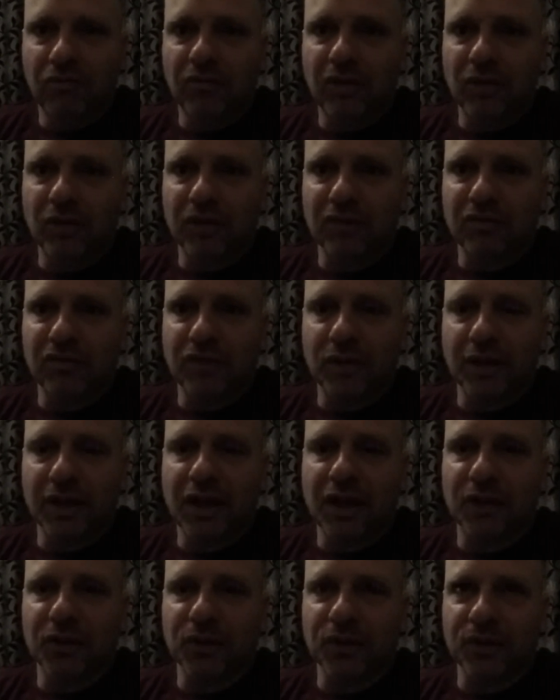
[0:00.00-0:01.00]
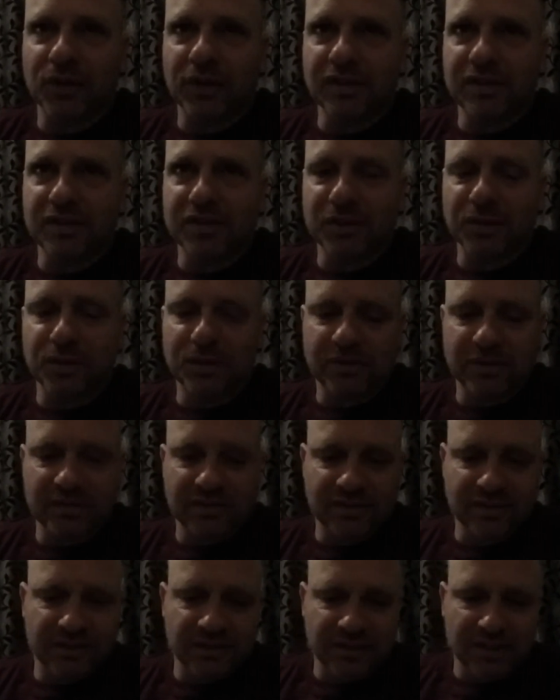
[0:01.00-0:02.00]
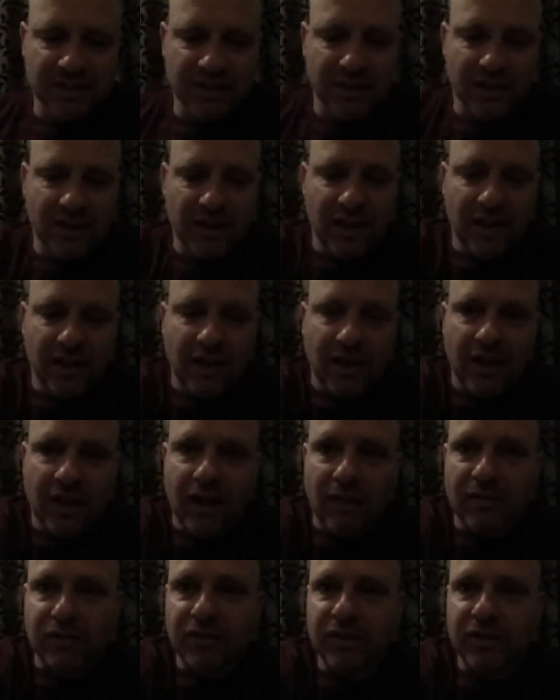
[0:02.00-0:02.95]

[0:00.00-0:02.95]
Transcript: Very, very hungry still. I'm